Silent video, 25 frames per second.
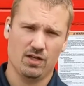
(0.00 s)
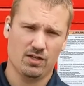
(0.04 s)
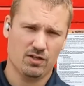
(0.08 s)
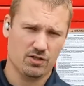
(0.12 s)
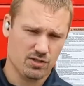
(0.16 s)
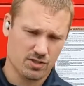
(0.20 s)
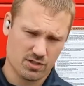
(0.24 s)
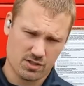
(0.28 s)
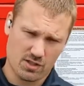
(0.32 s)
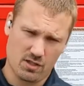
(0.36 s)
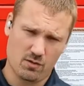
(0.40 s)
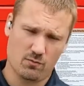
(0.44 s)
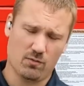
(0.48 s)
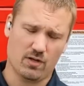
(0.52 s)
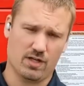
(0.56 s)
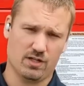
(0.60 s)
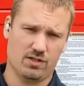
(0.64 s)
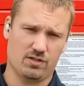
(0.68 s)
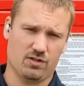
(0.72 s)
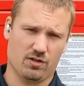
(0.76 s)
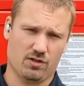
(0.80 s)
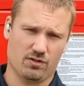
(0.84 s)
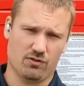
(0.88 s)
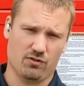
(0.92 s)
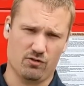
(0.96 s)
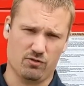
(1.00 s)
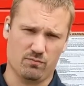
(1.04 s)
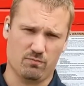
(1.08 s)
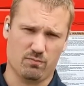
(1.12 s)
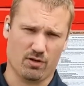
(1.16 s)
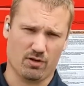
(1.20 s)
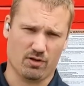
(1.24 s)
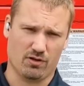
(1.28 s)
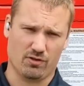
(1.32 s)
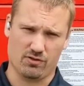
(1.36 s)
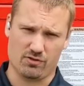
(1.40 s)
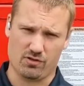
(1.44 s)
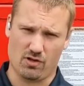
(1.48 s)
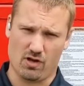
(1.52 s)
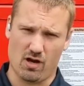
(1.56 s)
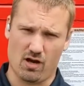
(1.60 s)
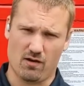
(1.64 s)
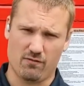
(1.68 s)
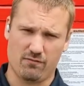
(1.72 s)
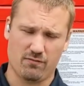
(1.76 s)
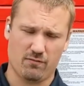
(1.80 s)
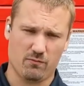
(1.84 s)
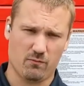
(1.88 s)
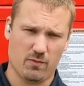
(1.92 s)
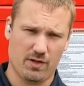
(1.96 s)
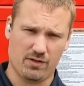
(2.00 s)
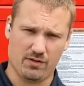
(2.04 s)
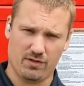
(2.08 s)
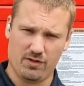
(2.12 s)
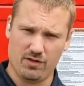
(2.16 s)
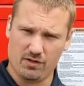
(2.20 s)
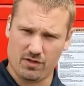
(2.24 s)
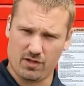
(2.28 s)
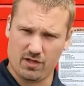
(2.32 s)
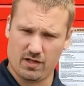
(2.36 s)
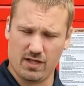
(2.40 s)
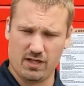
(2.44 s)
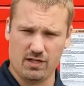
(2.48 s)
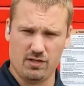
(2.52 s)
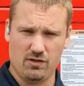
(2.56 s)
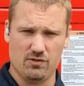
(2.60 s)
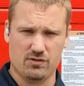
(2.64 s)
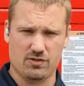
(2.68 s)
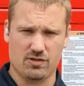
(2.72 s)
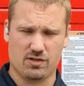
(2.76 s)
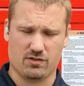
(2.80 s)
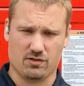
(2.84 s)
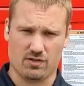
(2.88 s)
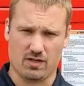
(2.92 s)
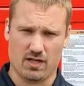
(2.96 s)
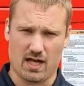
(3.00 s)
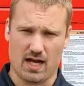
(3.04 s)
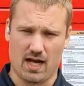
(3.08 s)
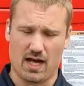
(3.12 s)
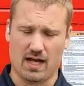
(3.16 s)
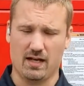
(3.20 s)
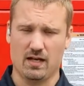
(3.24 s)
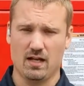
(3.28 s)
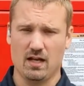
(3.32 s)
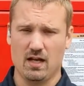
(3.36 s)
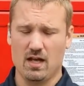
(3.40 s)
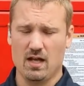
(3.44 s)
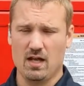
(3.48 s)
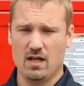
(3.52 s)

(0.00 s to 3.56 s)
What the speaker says: you're just going to want to turn those burners off, whether you're going to use it or not.